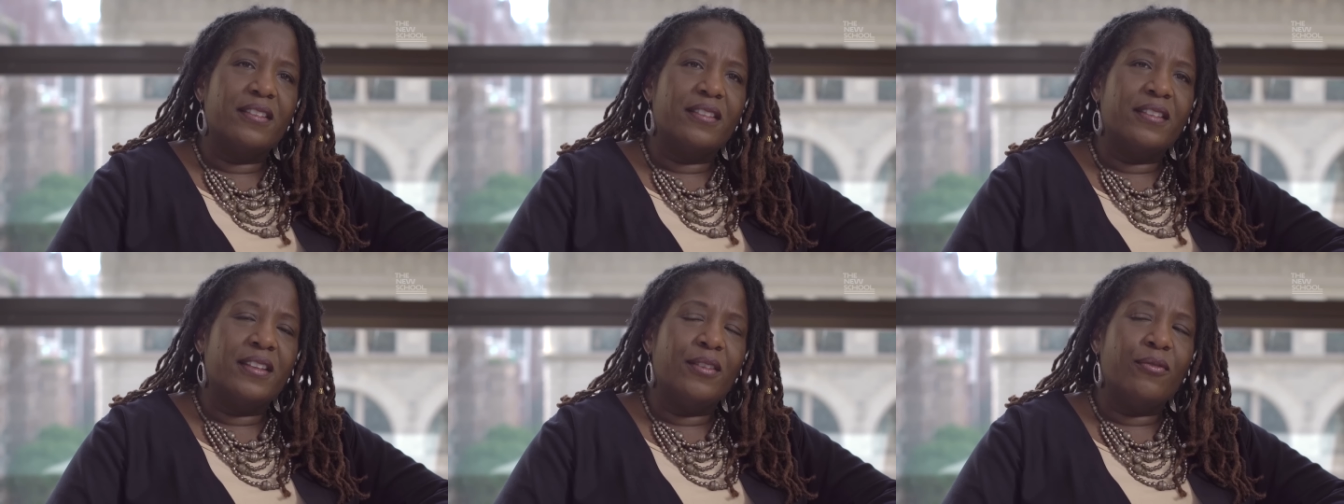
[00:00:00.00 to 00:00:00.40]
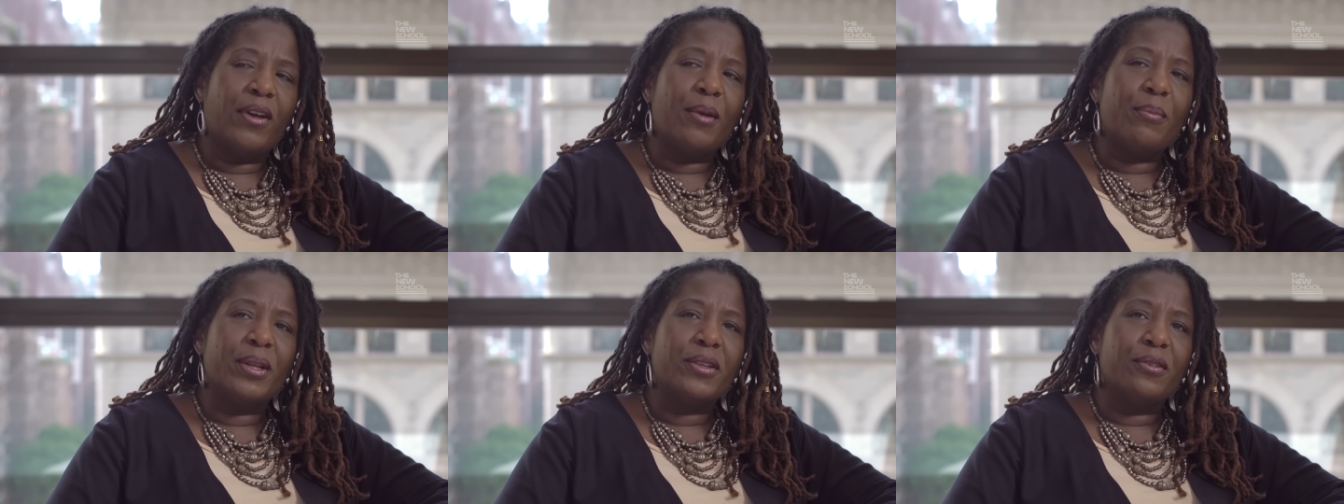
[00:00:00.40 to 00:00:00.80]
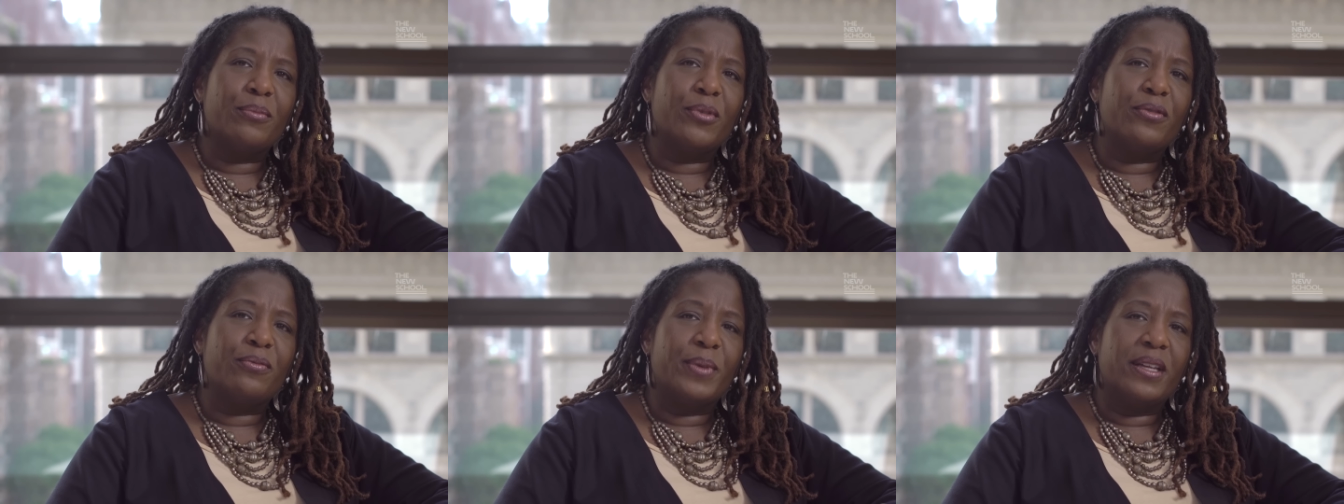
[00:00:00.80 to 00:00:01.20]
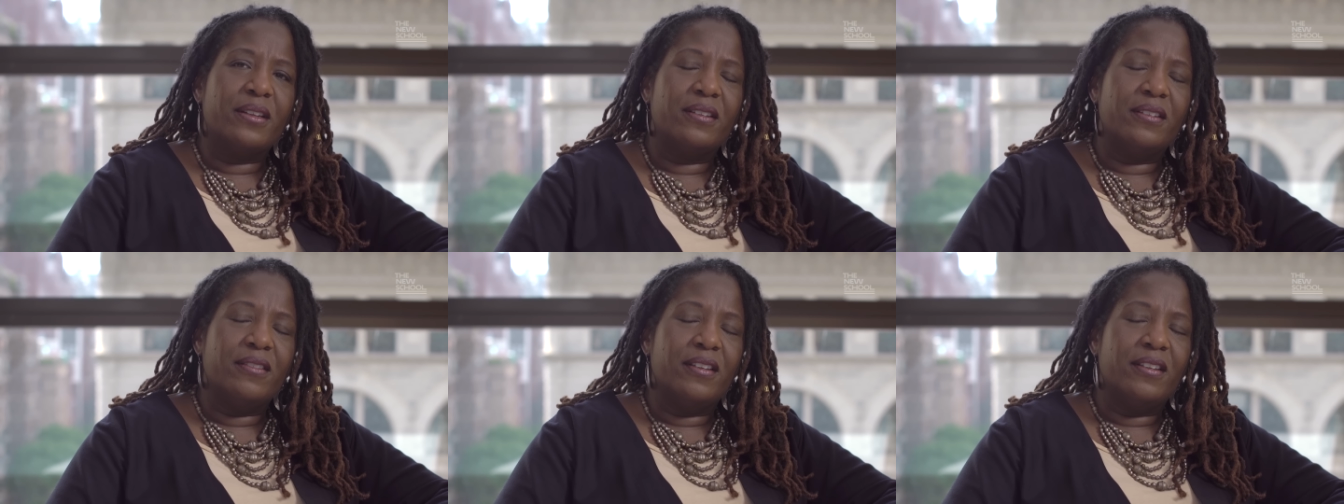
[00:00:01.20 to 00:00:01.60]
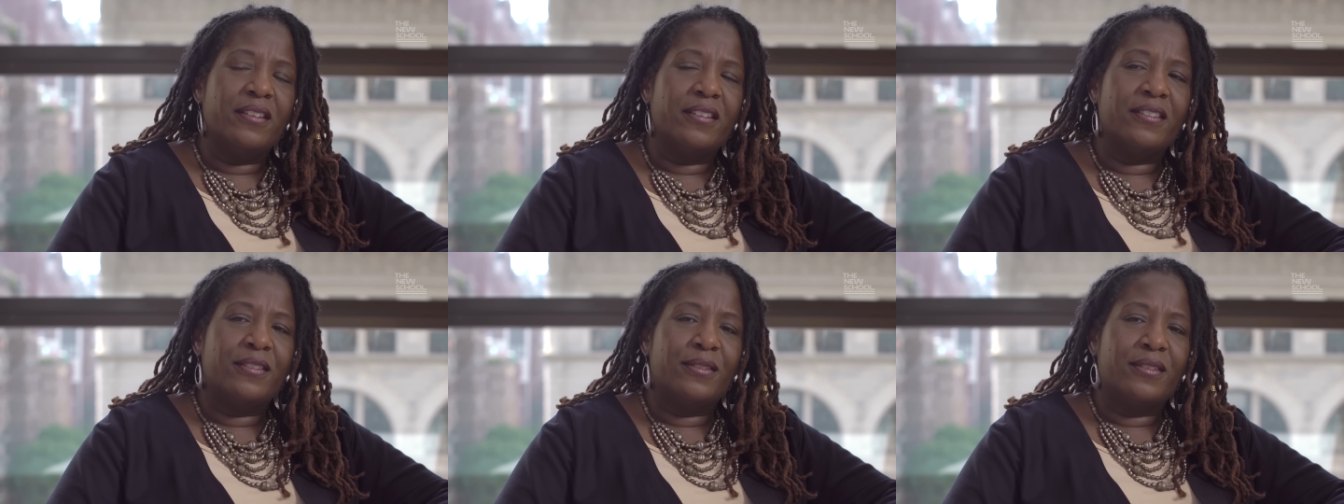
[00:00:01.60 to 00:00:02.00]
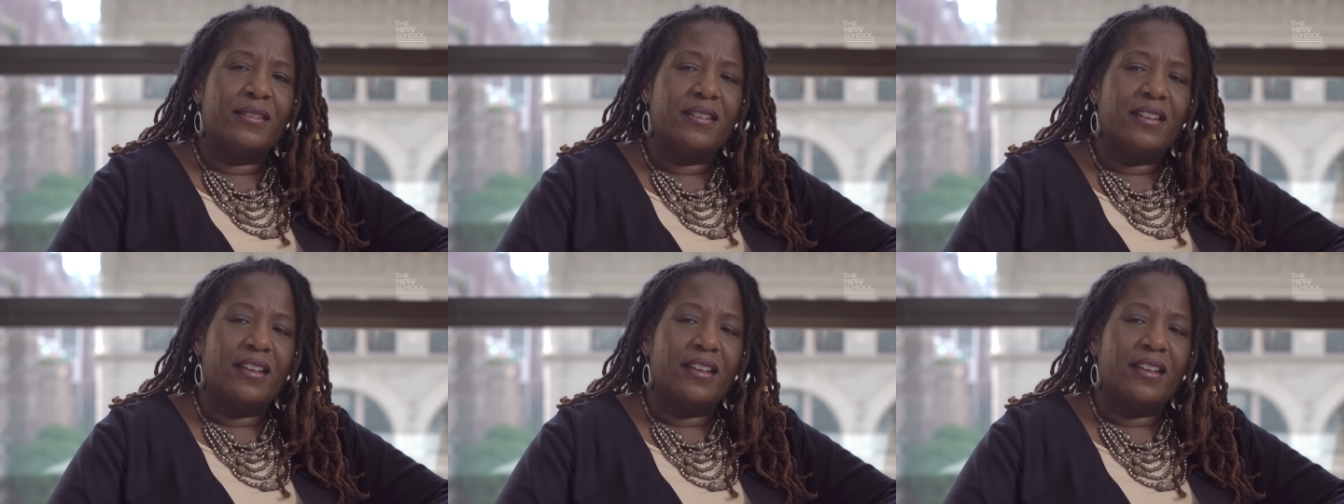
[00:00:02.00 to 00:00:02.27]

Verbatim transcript: The environmental movement is